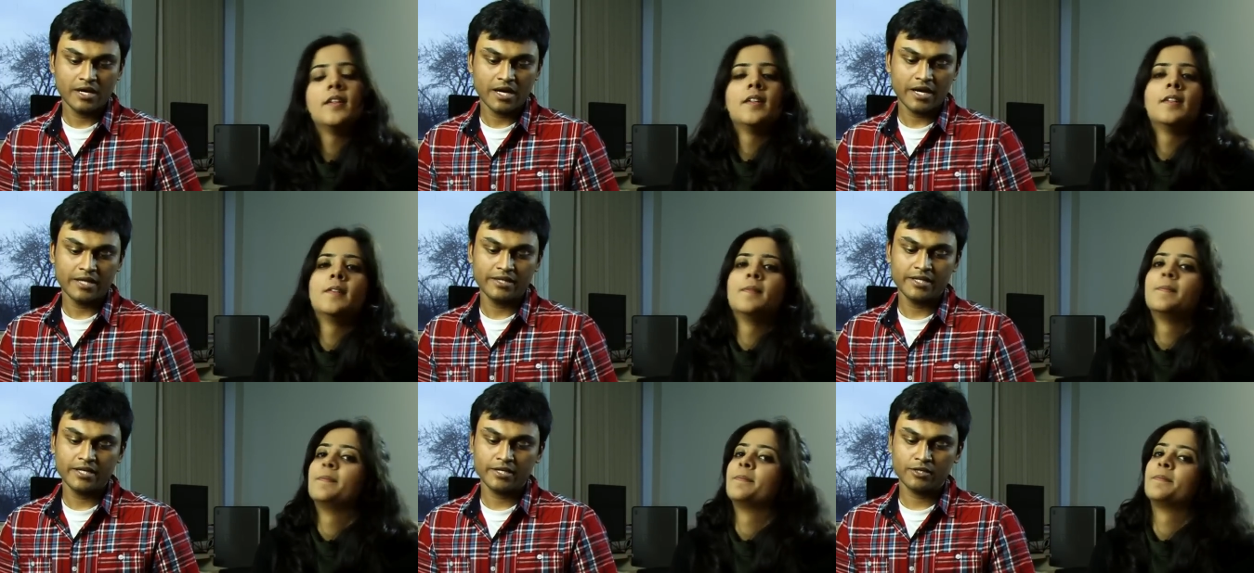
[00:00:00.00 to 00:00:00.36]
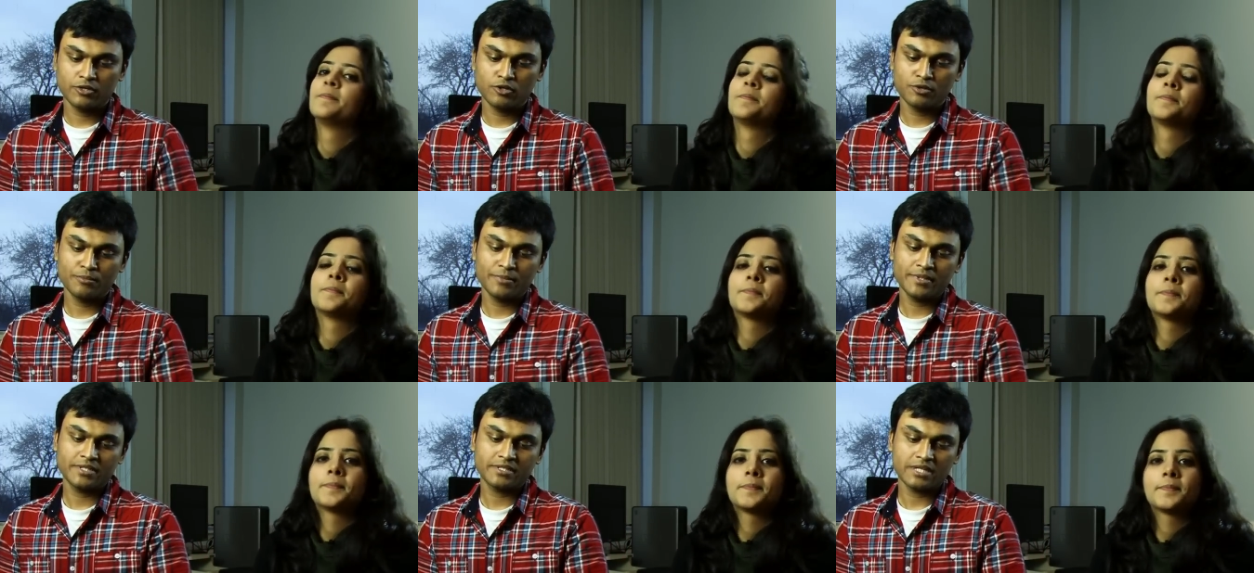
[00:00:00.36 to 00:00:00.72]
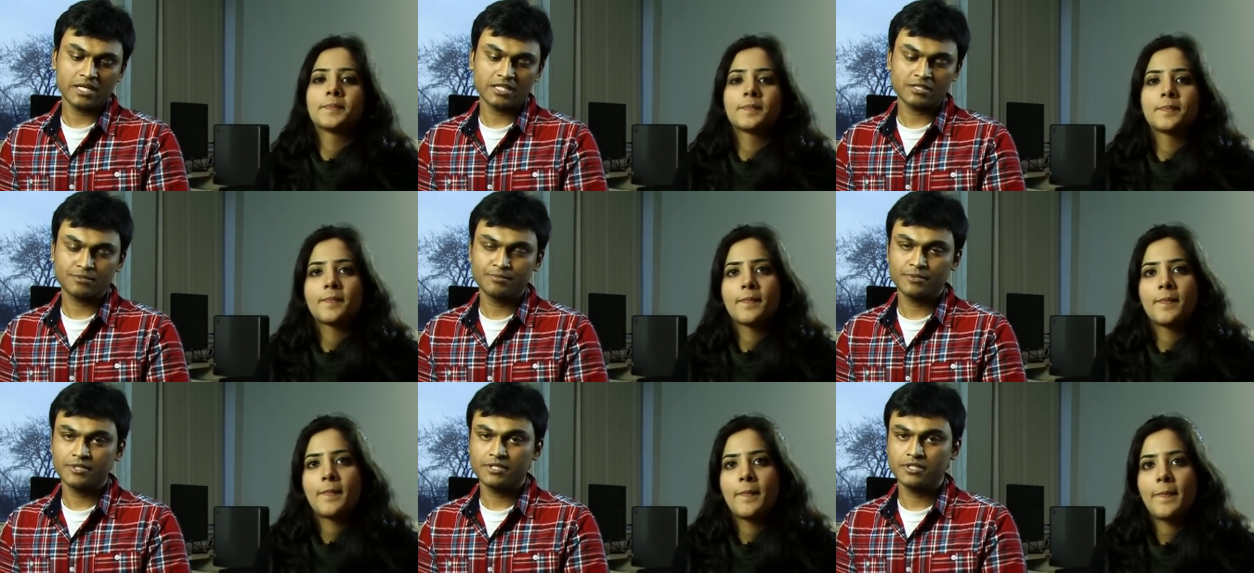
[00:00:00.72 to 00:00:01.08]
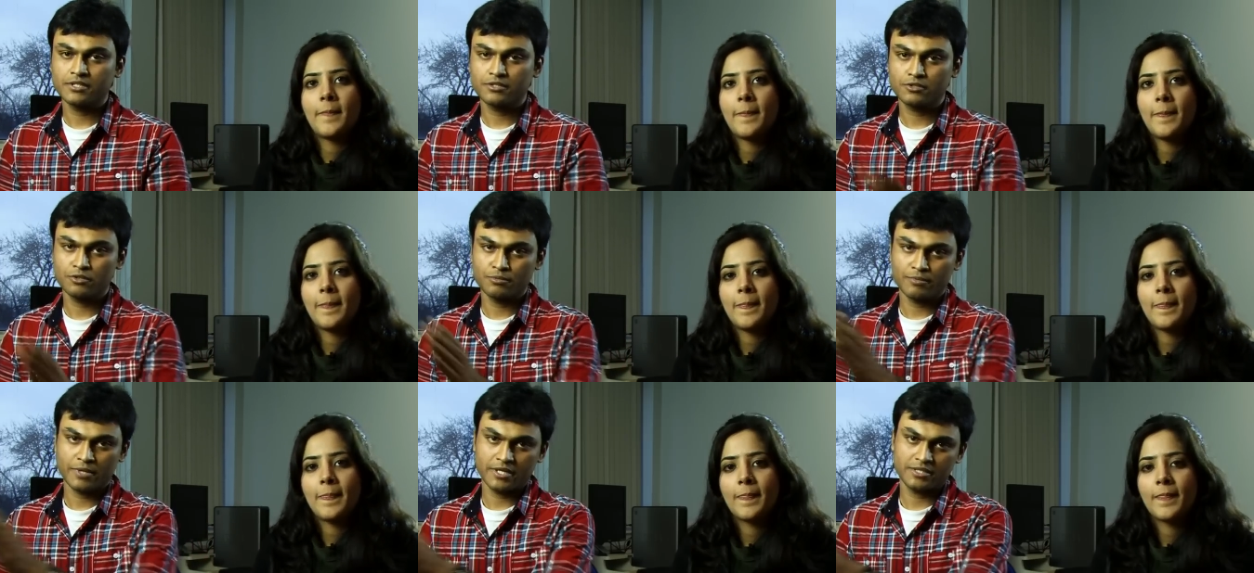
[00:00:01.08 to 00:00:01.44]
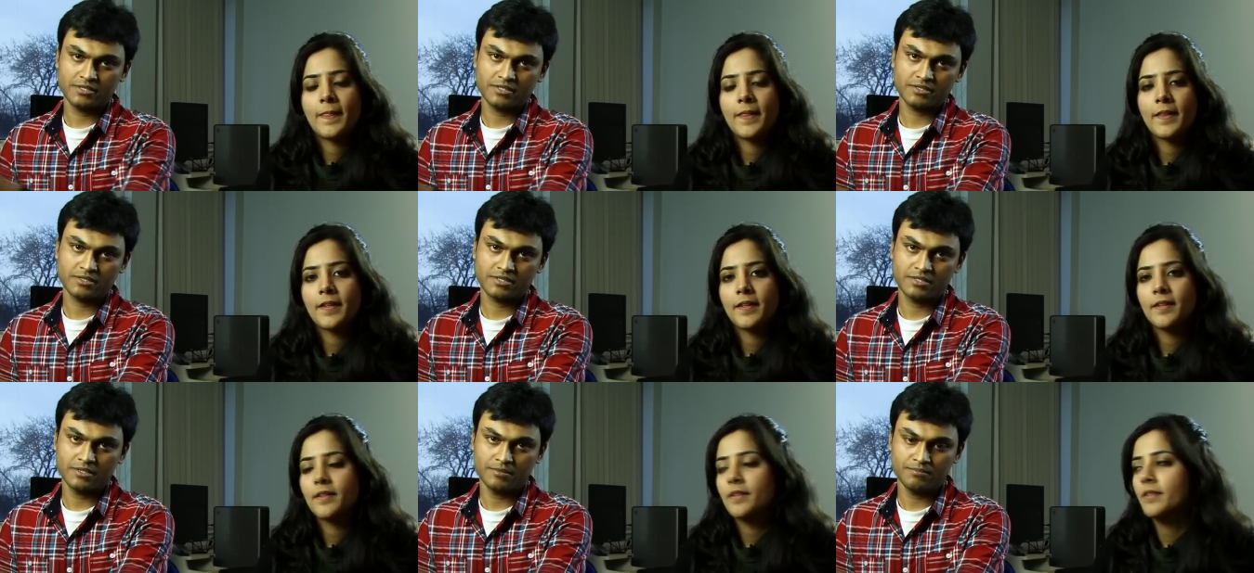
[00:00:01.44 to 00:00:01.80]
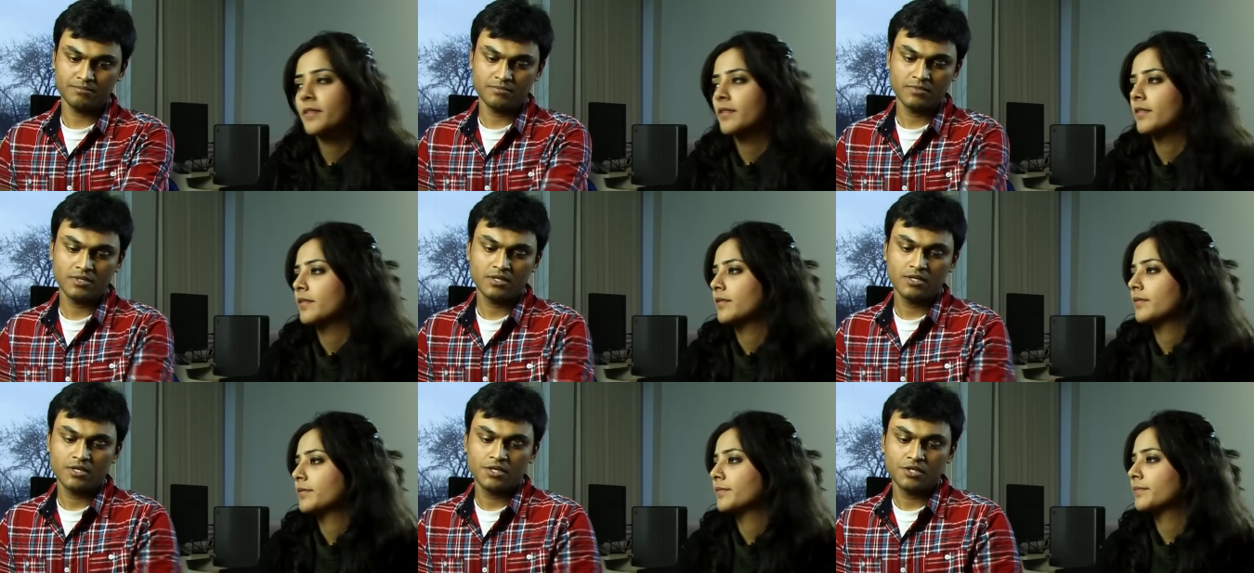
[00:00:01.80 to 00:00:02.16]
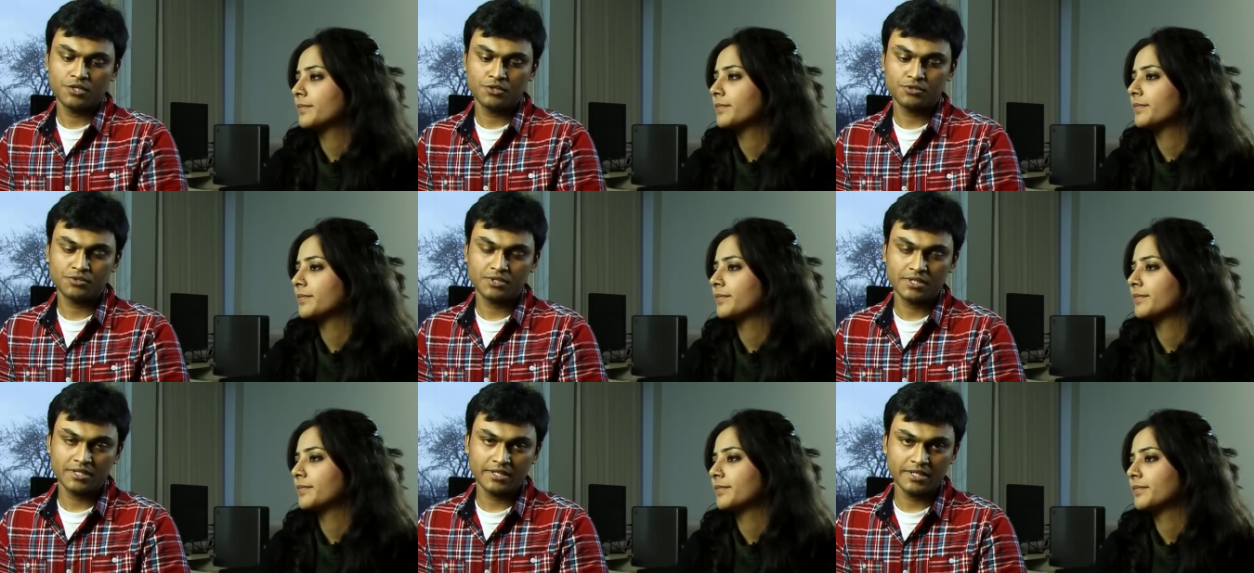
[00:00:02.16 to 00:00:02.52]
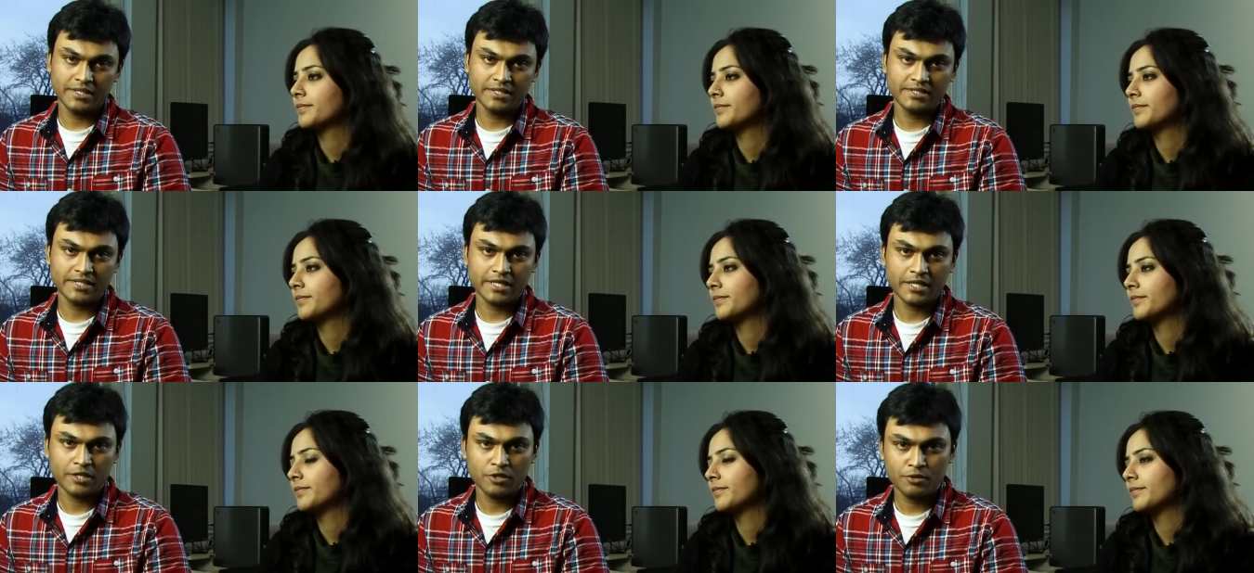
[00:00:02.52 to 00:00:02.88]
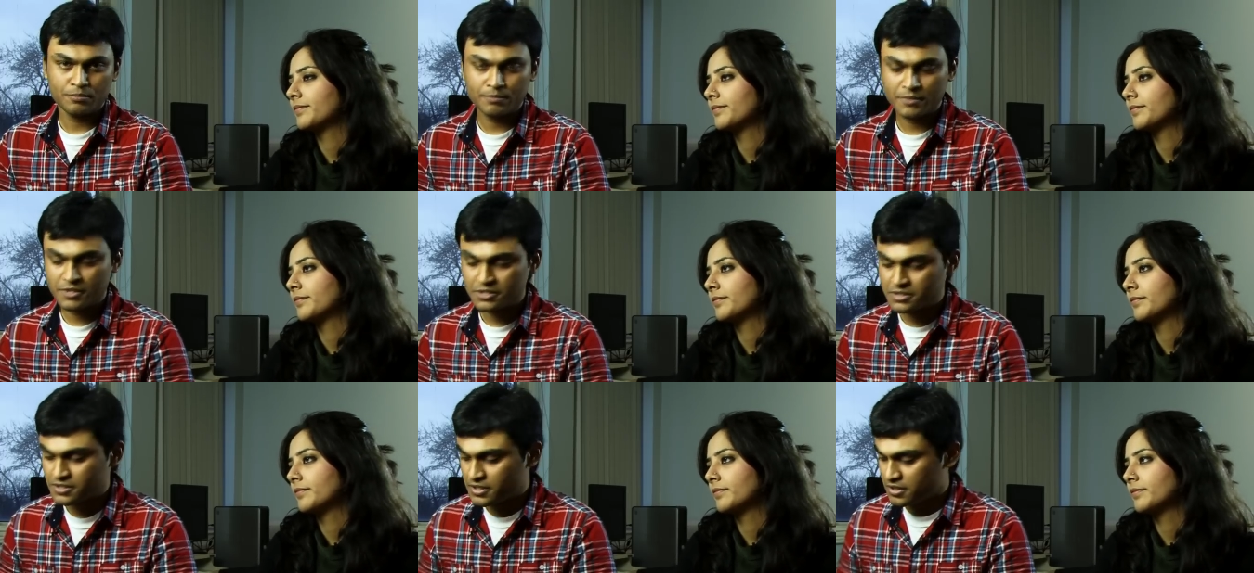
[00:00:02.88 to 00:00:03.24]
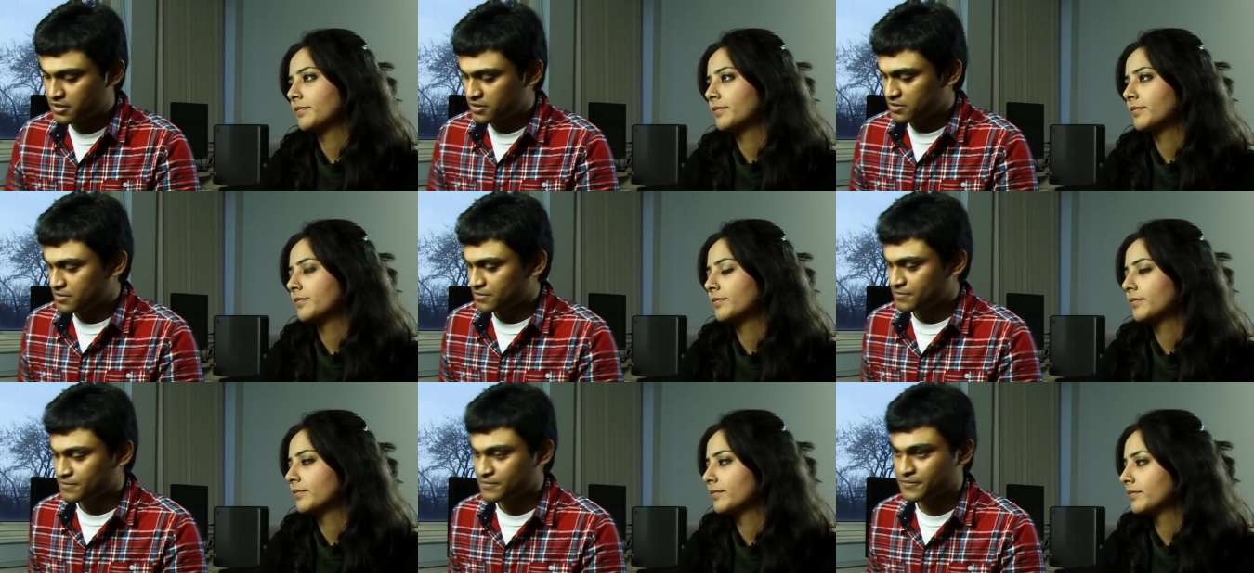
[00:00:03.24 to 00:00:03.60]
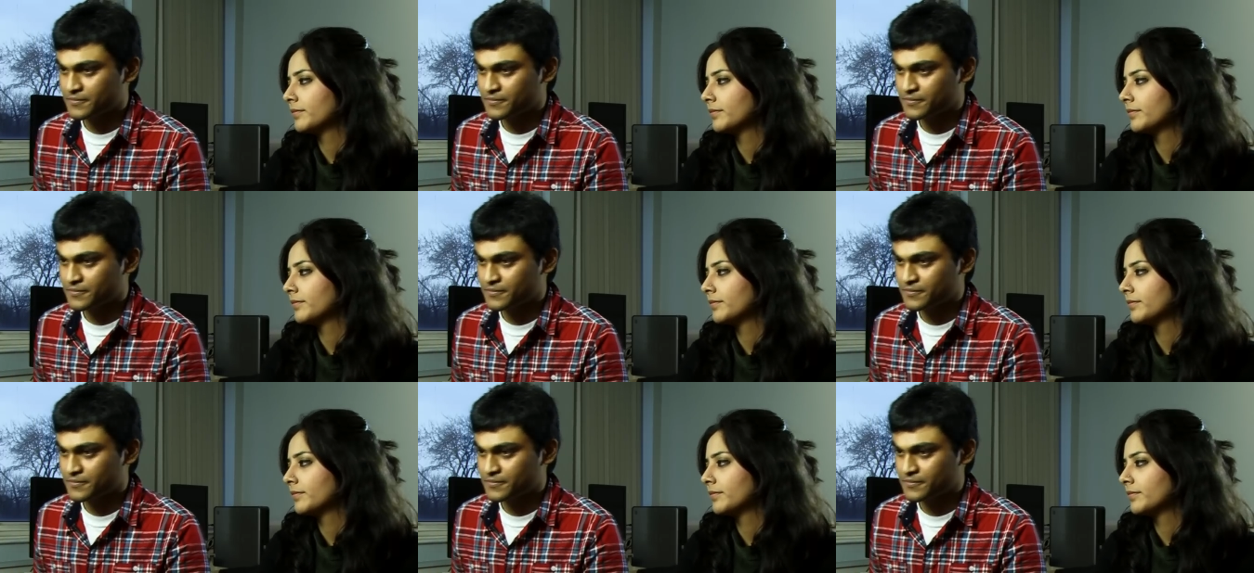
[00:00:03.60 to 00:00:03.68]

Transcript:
Speaker 1: and they're going to be transmitted to my system using these equipments here.